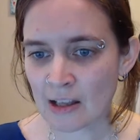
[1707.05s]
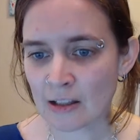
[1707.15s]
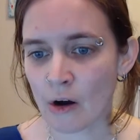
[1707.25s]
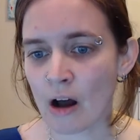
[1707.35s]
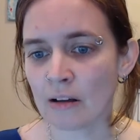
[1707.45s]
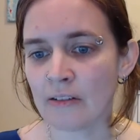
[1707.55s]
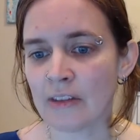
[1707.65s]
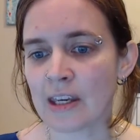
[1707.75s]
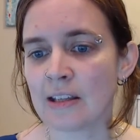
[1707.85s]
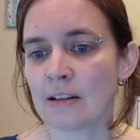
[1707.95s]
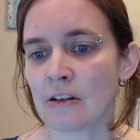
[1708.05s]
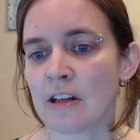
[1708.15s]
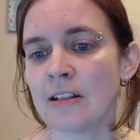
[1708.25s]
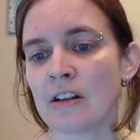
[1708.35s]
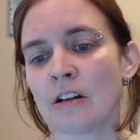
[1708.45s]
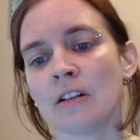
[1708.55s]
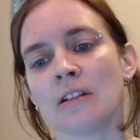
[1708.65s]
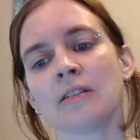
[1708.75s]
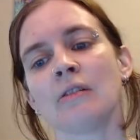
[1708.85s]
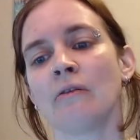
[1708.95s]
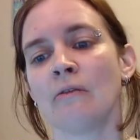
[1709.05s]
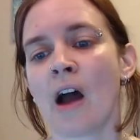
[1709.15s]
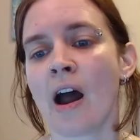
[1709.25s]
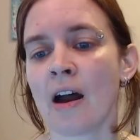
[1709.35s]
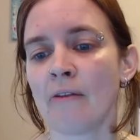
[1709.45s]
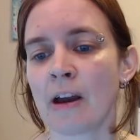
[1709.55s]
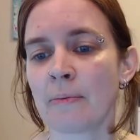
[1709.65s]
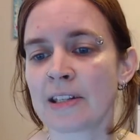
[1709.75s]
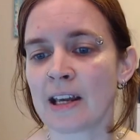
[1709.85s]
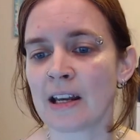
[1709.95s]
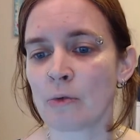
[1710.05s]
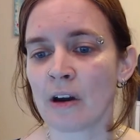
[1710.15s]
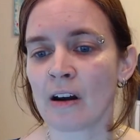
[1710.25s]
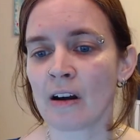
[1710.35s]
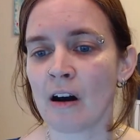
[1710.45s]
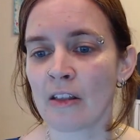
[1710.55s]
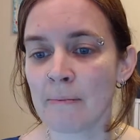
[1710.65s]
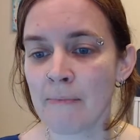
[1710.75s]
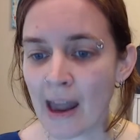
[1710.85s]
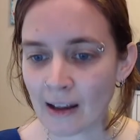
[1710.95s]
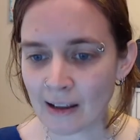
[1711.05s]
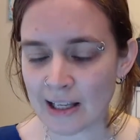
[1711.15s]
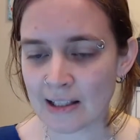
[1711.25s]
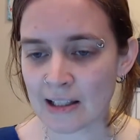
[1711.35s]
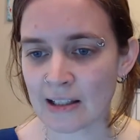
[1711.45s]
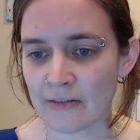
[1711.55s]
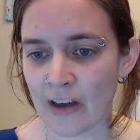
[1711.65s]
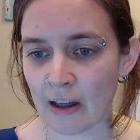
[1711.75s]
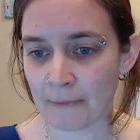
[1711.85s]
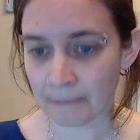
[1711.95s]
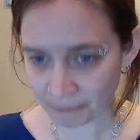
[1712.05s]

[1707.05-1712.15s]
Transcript: So all of these green circles represent where all the matte glazes fell.